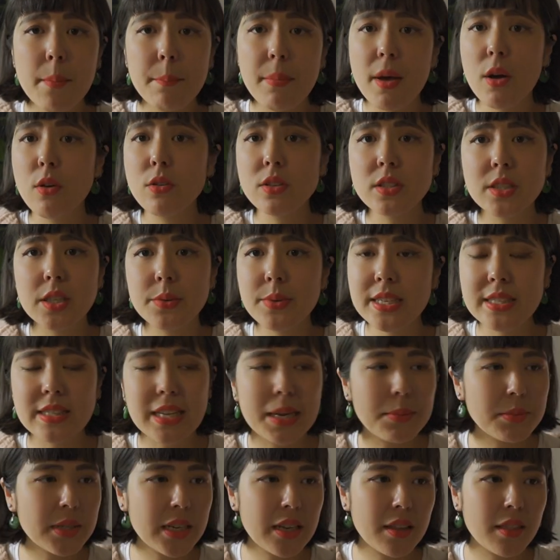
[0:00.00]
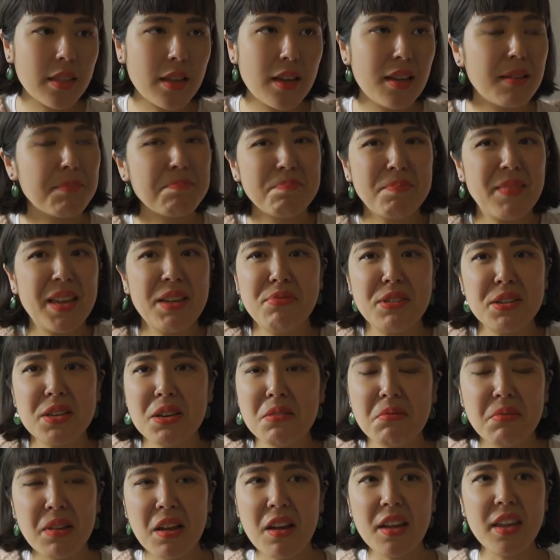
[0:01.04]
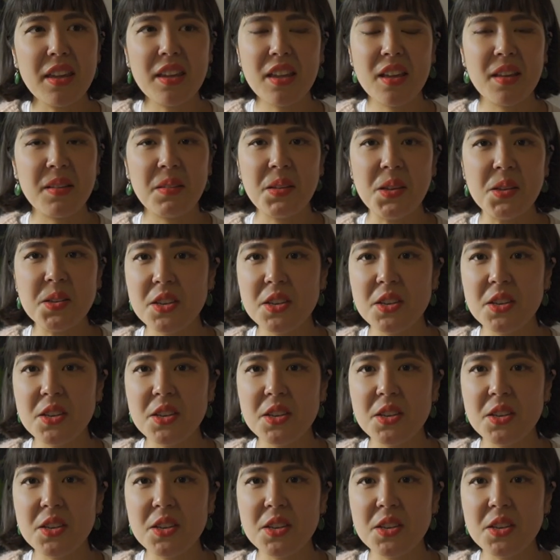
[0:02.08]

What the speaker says: but also accepting that if you don't like it, you